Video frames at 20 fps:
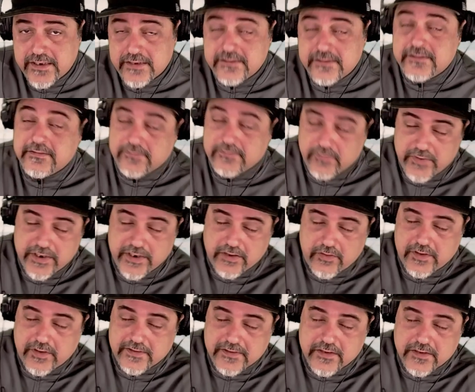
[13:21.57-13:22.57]
It's, we know
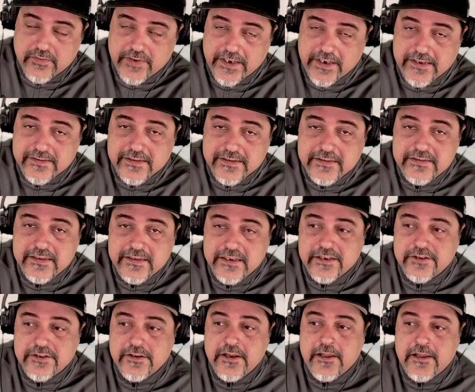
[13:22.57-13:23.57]
it's going to release this
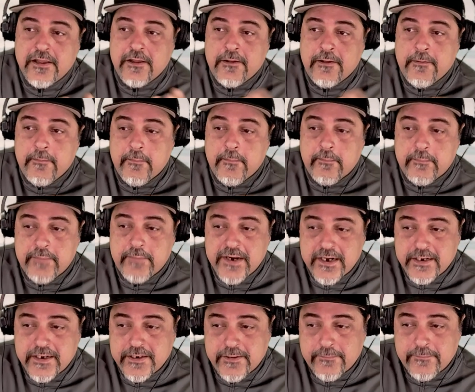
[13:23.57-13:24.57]
year,
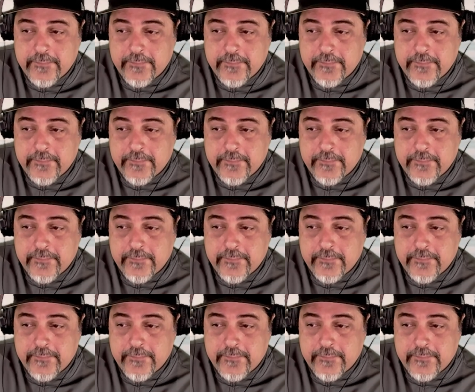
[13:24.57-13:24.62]
but